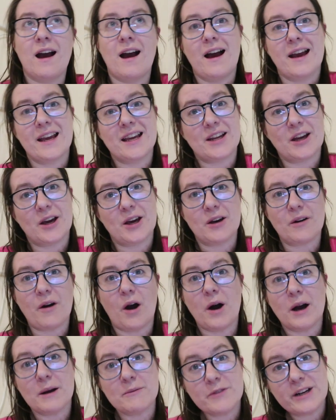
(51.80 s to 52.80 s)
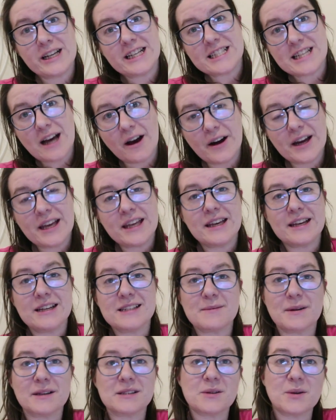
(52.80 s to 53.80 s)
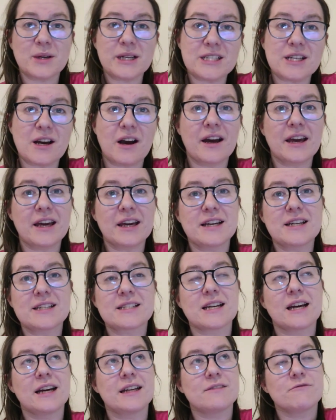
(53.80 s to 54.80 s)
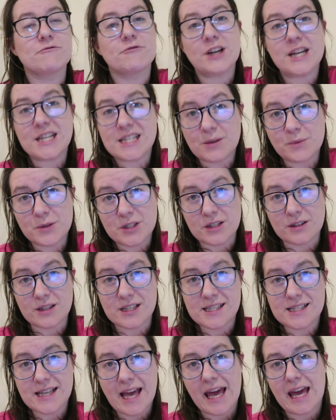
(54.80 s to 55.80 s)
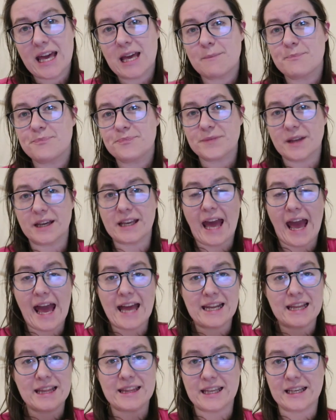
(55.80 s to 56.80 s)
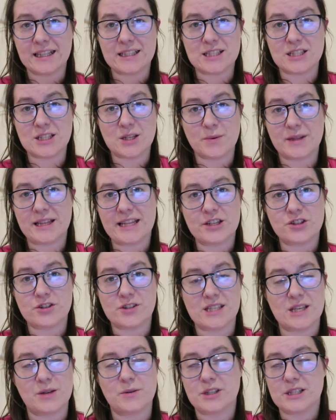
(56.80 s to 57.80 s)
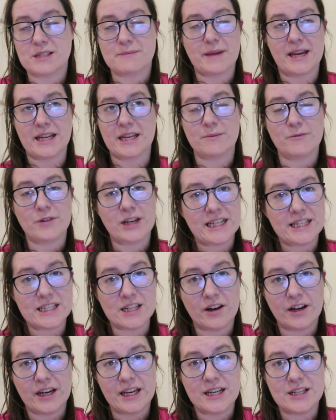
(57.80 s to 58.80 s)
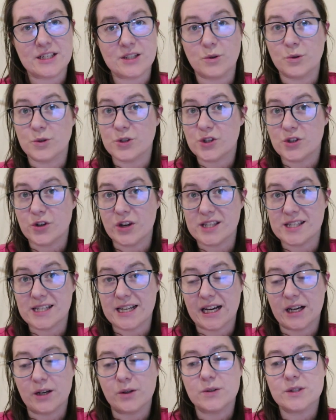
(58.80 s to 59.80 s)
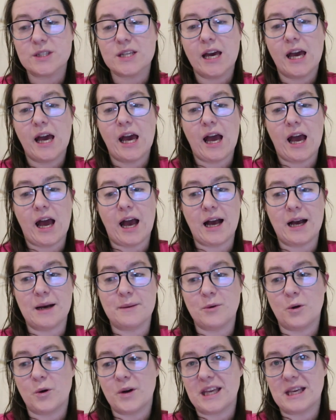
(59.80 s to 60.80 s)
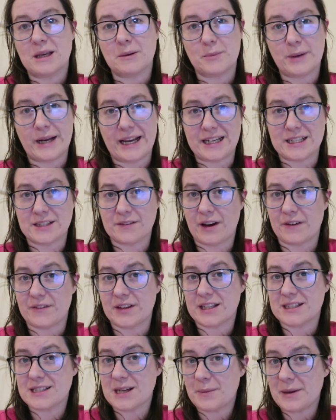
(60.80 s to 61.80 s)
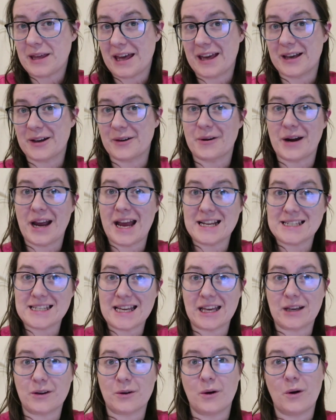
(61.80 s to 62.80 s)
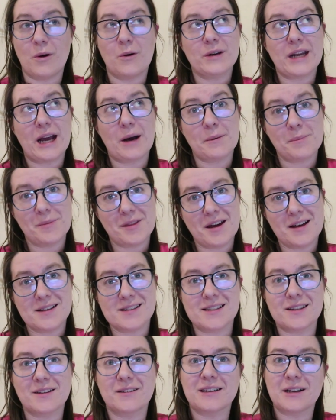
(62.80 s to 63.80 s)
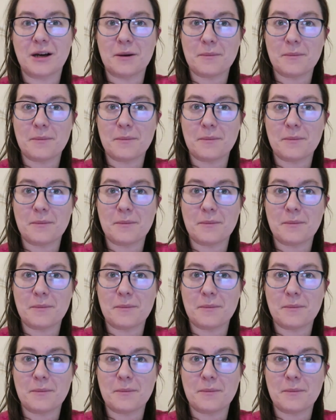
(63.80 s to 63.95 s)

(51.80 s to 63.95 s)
You know, oh, I'm really tired, it makes me really tired." And reading would do the same. Like, anything to do with literacy just made him really tired or stressed out. Or he complained of having a tummy ache or a headache, or, "Oh, now I'm thirsty," or, "Now I'm